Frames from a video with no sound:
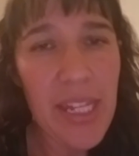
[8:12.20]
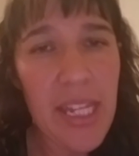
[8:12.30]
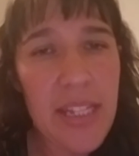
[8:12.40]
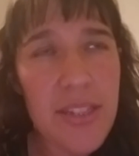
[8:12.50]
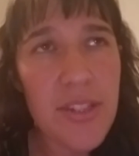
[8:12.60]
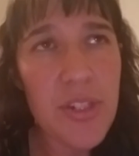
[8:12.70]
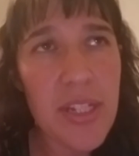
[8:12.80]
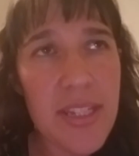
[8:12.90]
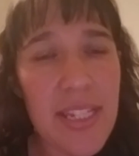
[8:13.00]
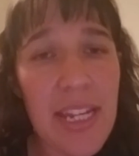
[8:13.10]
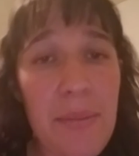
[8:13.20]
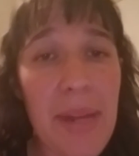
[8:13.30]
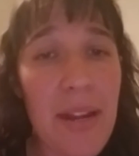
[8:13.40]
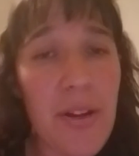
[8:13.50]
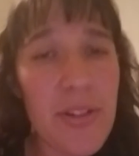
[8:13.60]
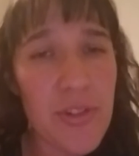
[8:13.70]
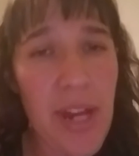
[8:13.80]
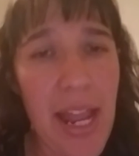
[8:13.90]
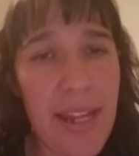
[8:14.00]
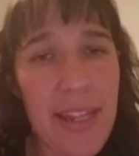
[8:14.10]
it's just getting back on
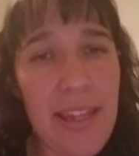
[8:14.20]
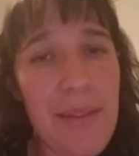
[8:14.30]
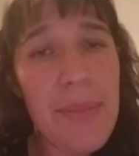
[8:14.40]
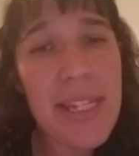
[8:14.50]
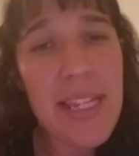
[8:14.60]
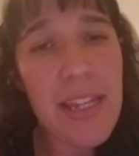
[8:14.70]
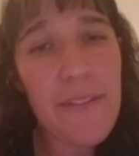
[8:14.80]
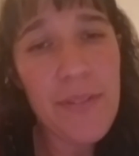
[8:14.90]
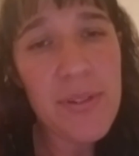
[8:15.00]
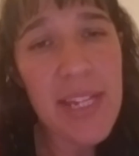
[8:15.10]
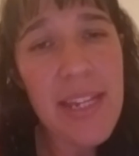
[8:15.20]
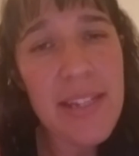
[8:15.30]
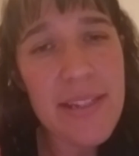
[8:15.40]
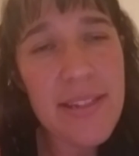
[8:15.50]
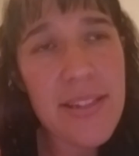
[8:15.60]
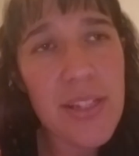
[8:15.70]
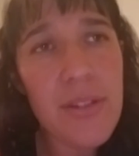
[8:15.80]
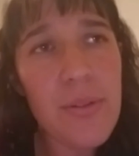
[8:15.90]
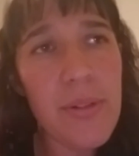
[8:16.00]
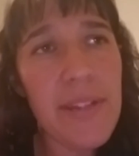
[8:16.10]
track, and that may take a few days
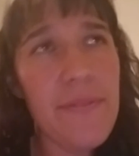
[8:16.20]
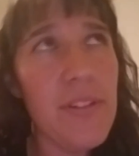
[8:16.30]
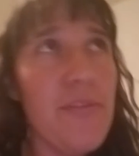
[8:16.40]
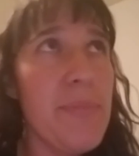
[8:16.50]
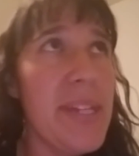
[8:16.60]
too. If you've